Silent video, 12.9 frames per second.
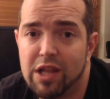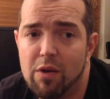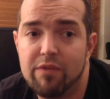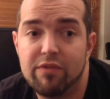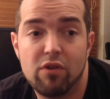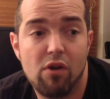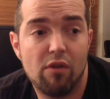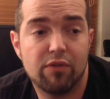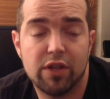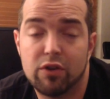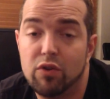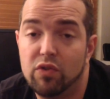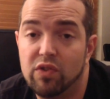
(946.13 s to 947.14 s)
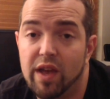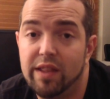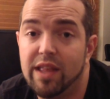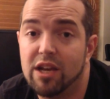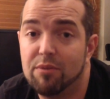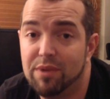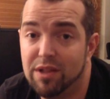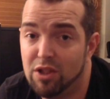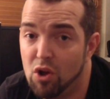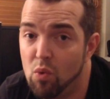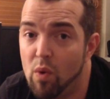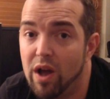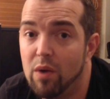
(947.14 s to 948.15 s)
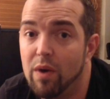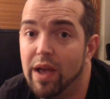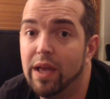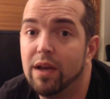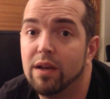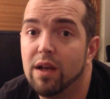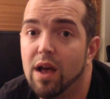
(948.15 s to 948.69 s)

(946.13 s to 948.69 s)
Now, if you're off on a crusade, that could be a long way away.